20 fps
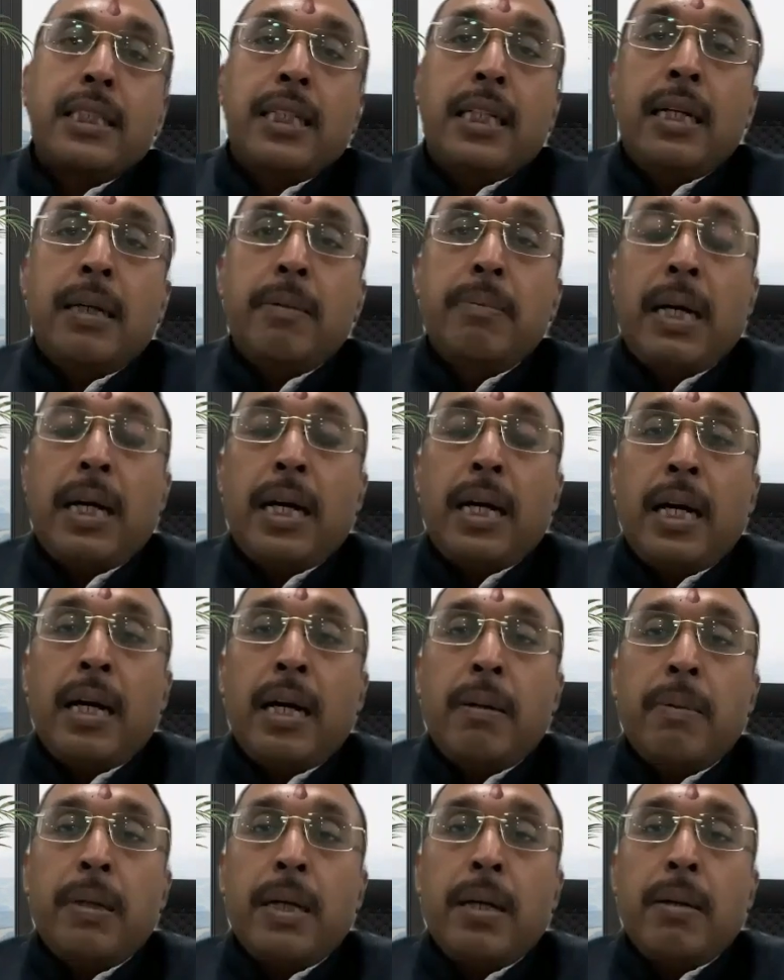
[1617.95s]

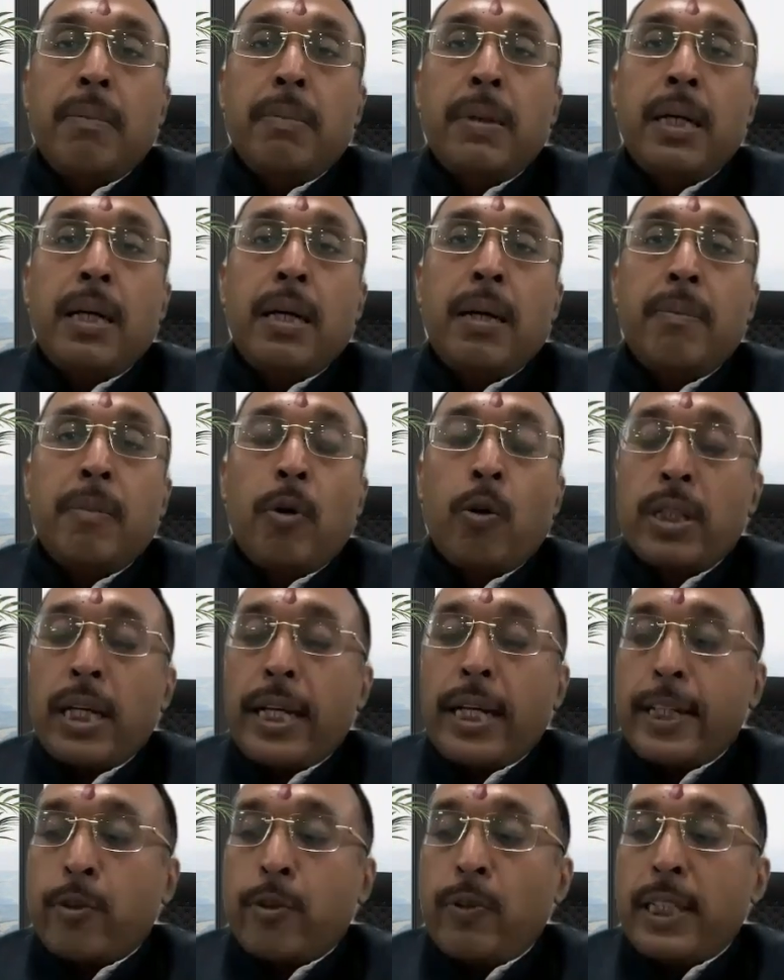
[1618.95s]
on the
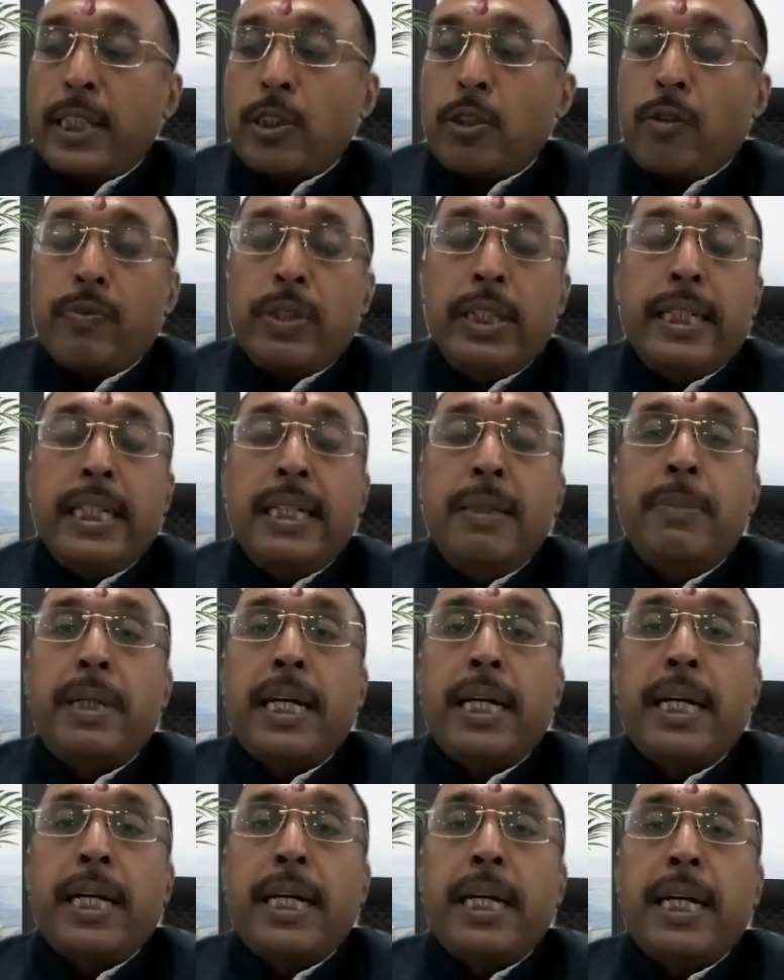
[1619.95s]
request of the team
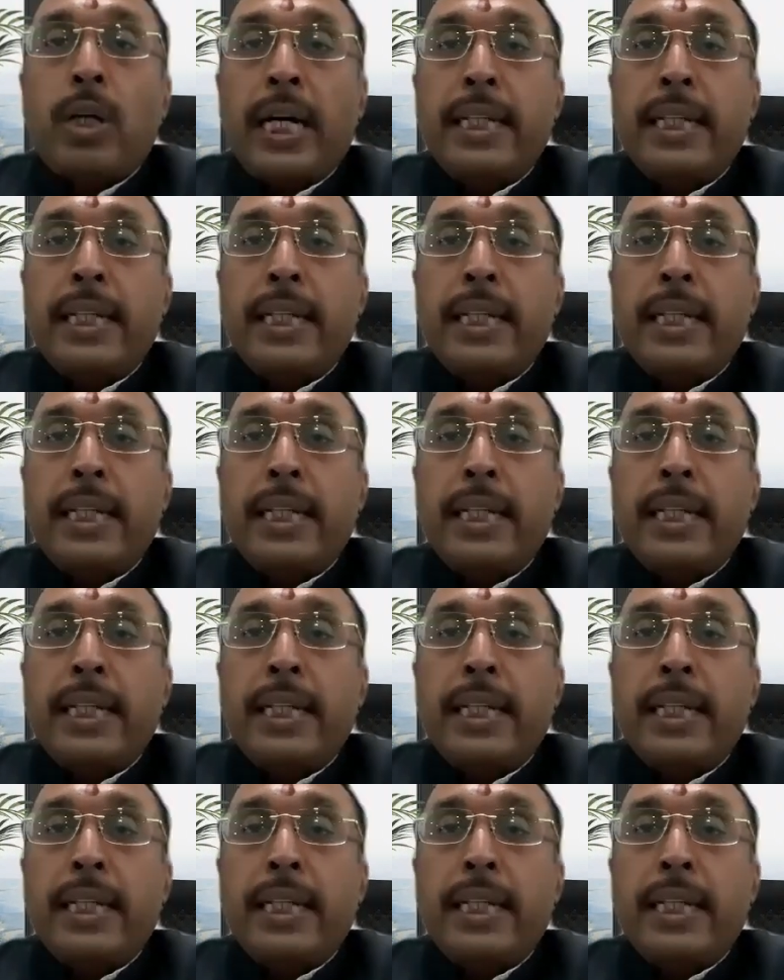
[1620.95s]
Taxo,